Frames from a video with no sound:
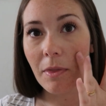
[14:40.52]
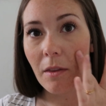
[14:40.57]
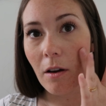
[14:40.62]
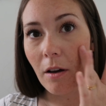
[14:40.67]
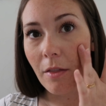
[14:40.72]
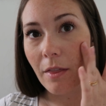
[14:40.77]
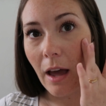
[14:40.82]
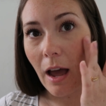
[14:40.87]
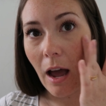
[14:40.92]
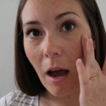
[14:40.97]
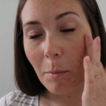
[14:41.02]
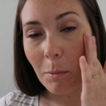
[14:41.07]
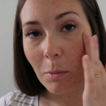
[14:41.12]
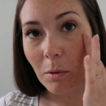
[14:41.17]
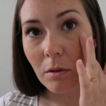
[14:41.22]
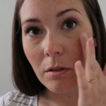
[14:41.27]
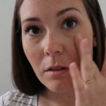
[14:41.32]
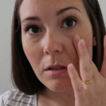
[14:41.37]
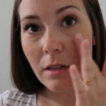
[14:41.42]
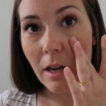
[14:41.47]
on the
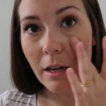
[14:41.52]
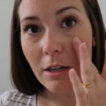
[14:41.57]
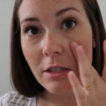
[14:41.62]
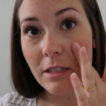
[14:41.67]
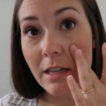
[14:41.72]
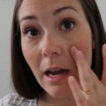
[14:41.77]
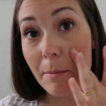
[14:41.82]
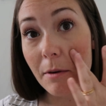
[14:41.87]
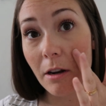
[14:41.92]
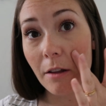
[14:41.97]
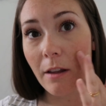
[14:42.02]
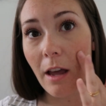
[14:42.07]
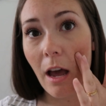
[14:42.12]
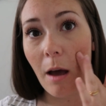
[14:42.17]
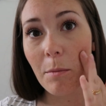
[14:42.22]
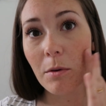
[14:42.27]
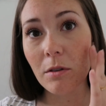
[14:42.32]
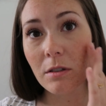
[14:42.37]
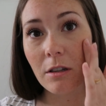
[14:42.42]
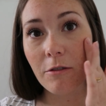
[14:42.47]
apples. I just dab it on the
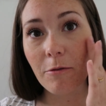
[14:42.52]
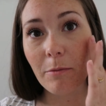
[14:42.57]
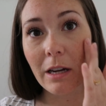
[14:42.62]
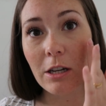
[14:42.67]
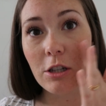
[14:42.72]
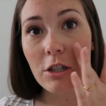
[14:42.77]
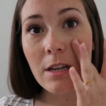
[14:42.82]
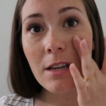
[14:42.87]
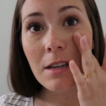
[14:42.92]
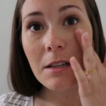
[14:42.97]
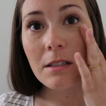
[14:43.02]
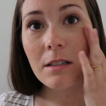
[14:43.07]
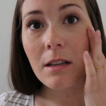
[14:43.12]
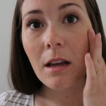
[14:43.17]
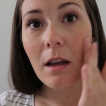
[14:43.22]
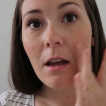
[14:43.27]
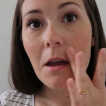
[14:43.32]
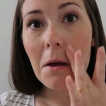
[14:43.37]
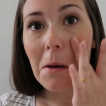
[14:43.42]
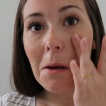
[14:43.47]
apples of my cheeks
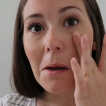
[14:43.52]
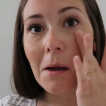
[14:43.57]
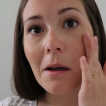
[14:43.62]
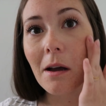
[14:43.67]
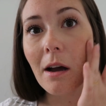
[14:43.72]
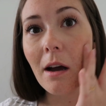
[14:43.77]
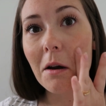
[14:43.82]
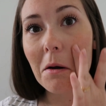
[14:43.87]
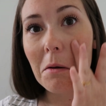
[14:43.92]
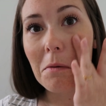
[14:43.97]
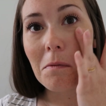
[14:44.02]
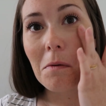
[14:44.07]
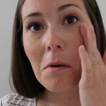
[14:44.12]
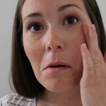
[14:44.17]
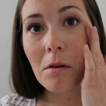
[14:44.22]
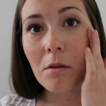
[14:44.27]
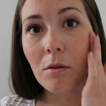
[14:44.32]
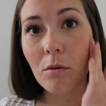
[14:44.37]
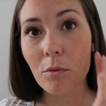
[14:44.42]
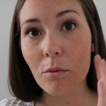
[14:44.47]
and kind of
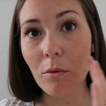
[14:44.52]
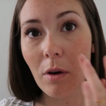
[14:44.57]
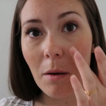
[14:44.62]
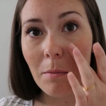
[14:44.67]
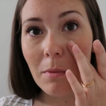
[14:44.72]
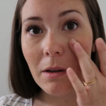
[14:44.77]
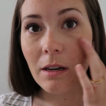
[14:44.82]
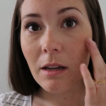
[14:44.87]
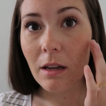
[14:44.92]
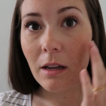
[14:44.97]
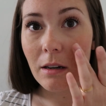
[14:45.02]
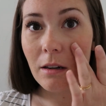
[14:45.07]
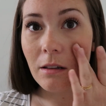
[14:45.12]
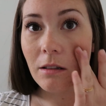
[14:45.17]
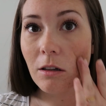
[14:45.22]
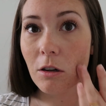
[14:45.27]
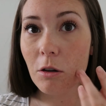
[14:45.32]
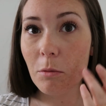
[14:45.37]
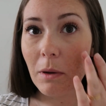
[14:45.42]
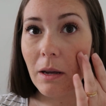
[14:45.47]
rub it in a
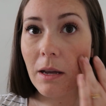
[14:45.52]
little